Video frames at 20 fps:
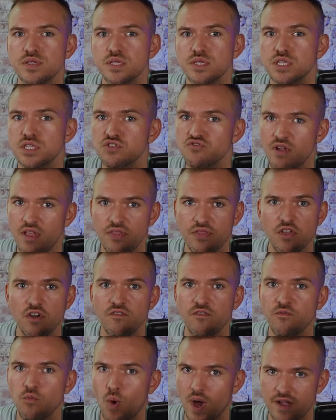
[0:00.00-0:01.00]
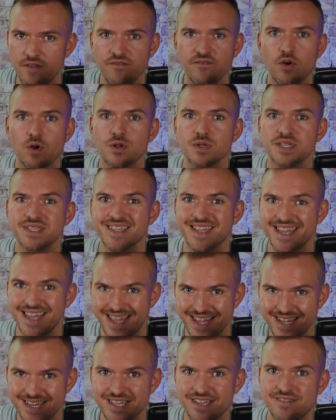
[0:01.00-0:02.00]
strength of White Fox's
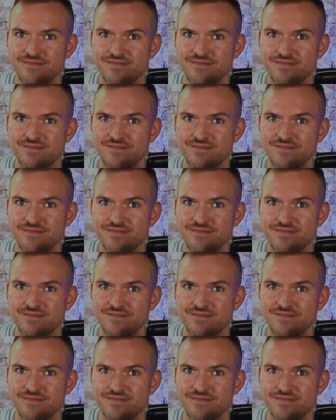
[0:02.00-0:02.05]
kit.